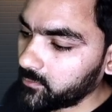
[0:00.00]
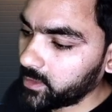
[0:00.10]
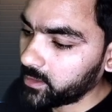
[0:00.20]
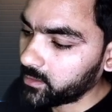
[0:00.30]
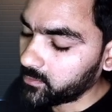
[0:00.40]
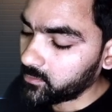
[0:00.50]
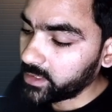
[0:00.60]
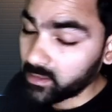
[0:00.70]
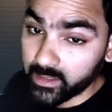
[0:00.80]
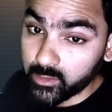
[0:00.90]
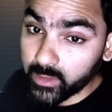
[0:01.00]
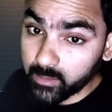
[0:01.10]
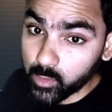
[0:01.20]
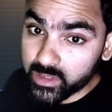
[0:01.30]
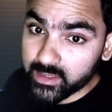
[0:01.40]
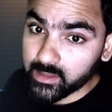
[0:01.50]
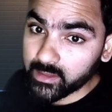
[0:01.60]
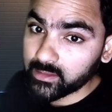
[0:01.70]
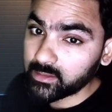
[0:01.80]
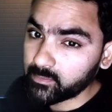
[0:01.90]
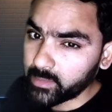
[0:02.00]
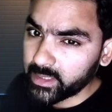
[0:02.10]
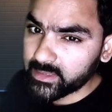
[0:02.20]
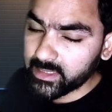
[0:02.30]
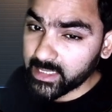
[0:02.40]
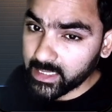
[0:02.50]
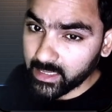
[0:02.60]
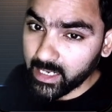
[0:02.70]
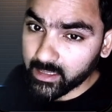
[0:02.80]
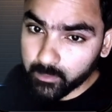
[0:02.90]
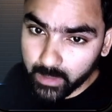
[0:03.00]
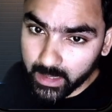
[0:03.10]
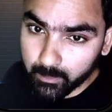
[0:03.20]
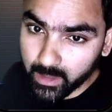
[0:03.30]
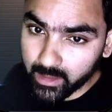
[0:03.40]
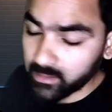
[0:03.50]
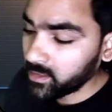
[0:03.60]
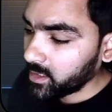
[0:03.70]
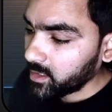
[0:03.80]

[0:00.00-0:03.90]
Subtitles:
where we try to demonstrate the basic RAG pipeline